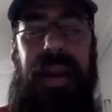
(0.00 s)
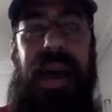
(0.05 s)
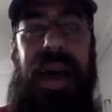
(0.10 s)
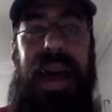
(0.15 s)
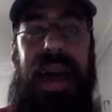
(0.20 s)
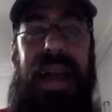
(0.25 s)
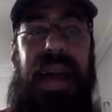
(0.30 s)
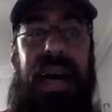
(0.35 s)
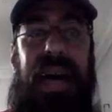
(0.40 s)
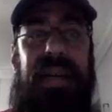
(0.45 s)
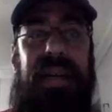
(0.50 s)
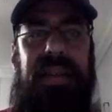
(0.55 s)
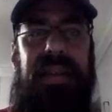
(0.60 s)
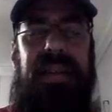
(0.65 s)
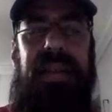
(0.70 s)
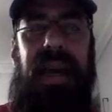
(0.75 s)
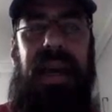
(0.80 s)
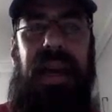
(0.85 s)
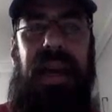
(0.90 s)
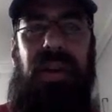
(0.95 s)
Hey guys, it's
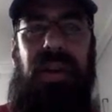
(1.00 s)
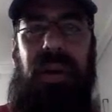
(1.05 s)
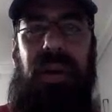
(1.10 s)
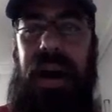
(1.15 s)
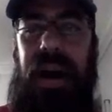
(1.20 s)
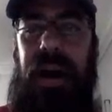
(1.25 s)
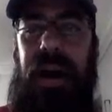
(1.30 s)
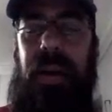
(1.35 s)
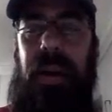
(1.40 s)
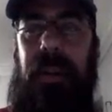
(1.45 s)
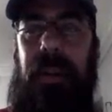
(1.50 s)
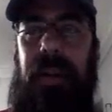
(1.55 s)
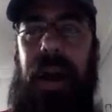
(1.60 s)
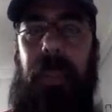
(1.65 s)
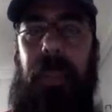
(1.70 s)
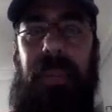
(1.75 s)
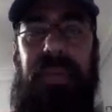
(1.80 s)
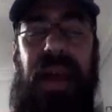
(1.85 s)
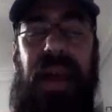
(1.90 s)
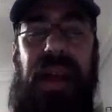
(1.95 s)
Daniel. A
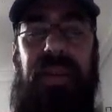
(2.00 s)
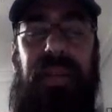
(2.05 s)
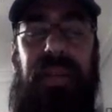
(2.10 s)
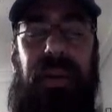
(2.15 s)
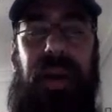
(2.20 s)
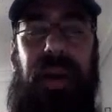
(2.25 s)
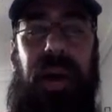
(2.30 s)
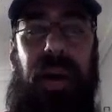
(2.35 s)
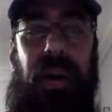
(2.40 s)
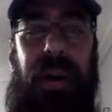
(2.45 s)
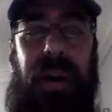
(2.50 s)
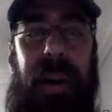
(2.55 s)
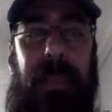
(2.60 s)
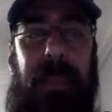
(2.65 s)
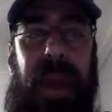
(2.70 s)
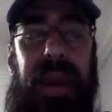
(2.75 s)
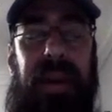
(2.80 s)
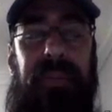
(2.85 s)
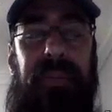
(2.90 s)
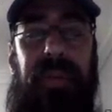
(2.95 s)
couple days ago, I
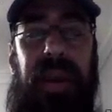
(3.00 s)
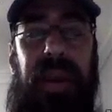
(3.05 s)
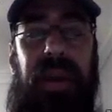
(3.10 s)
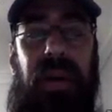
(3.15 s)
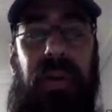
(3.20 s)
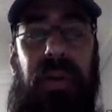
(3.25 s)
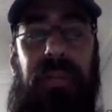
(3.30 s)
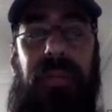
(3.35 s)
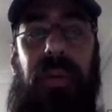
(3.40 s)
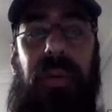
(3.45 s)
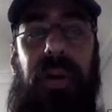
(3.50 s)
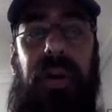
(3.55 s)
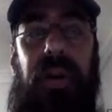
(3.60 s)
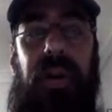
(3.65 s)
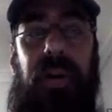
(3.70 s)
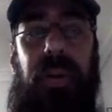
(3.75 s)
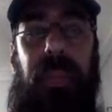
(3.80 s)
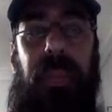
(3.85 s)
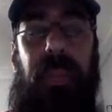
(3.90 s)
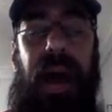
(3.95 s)
made a video for
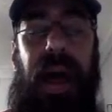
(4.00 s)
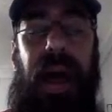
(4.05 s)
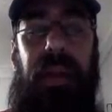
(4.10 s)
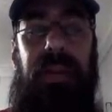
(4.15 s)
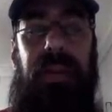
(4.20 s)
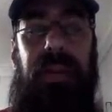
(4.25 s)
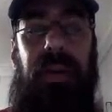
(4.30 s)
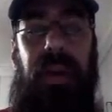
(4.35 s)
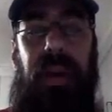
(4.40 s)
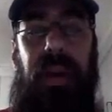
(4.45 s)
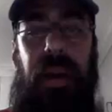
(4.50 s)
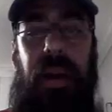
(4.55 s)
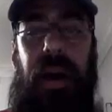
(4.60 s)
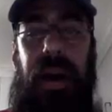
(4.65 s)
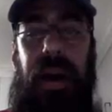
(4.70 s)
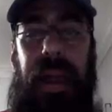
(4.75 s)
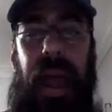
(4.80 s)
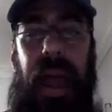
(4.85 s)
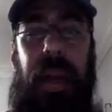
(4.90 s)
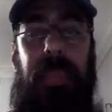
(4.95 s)
you about
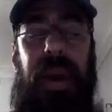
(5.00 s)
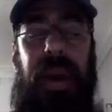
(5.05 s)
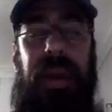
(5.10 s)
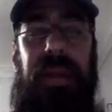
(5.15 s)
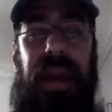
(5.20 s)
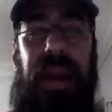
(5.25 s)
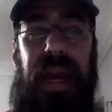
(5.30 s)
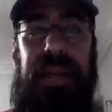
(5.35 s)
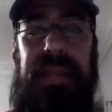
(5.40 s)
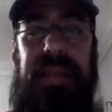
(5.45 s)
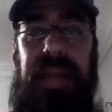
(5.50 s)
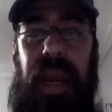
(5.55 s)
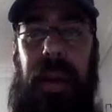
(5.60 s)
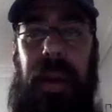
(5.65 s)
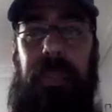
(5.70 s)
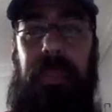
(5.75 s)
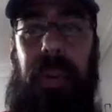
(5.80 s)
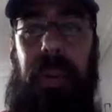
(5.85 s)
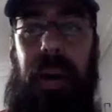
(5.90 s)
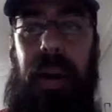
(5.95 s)
a campaign that I set
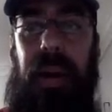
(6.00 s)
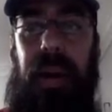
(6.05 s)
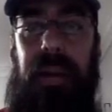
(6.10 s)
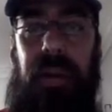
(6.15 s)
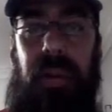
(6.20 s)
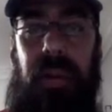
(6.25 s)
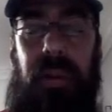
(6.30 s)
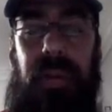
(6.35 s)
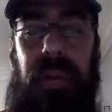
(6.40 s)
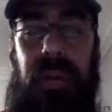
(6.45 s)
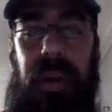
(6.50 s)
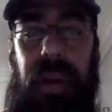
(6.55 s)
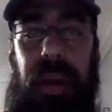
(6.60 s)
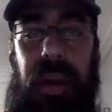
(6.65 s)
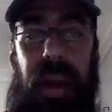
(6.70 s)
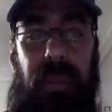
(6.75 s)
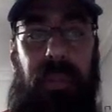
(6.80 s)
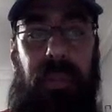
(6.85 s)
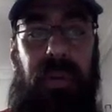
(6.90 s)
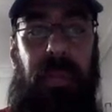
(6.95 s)
up using
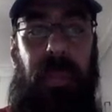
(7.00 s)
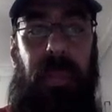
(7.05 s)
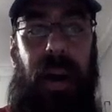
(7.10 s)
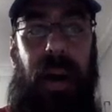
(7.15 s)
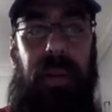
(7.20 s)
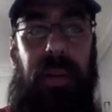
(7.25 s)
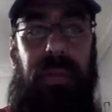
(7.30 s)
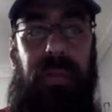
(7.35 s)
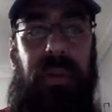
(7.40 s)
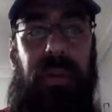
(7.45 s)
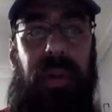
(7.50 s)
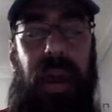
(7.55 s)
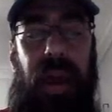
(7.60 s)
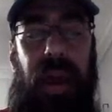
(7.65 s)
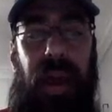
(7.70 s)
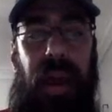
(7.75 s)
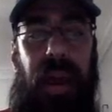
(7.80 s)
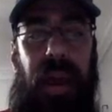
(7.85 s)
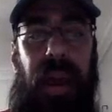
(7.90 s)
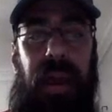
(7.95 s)
GetResponse
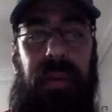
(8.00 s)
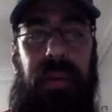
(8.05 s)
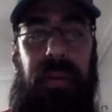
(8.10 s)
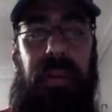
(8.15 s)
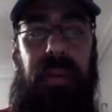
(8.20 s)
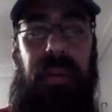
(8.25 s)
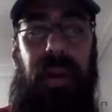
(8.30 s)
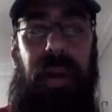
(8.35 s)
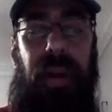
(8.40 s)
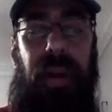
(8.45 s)
and